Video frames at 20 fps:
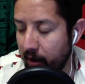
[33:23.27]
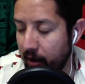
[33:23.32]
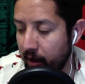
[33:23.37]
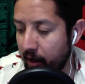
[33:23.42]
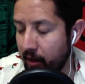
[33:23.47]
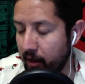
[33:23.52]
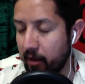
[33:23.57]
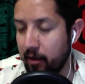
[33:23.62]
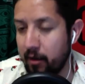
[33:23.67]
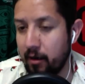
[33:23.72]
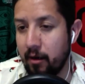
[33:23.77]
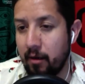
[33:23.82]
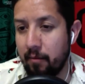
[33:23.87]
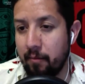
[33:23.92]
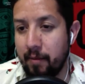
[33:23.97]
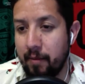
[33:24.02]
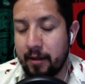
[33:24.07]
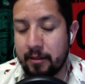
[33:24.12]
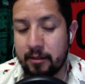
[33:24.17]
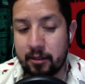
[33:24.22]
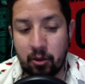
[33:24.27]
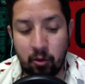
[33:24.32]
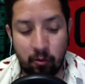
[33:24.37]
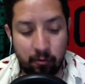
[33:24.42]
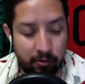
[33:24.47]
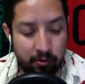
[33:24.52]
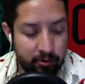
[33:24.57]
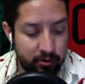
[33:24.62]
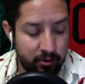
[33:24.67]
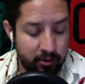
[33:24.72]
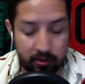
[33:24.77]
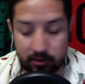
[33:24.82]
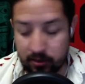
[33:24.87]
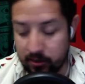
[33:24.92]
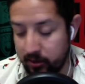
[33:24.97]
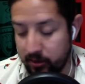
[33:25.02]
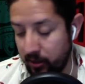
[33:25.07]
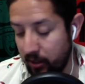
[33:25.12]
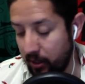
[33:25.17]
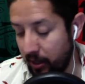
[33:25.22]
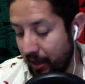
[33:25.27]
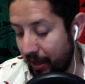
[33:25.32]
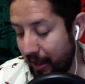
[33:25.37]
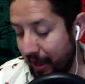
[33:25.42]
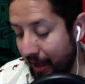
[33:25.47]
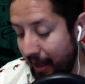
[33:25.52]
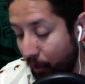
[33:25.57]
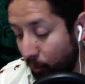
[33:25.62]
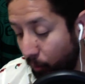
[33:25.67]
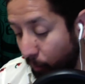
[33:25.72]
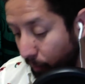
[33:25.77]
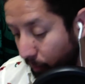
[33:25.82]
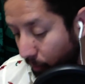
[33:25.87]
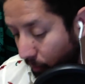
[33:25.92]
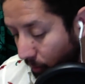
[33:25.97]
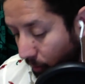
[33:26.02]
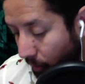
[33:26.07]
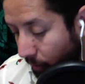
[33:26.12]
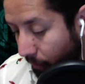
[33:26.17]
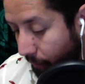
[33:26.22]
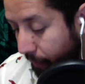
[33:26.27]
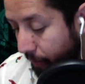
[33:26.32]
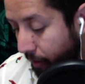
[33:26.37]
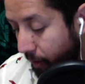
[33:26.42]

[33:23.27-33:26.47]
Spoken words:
in Mexico versus Ecuador,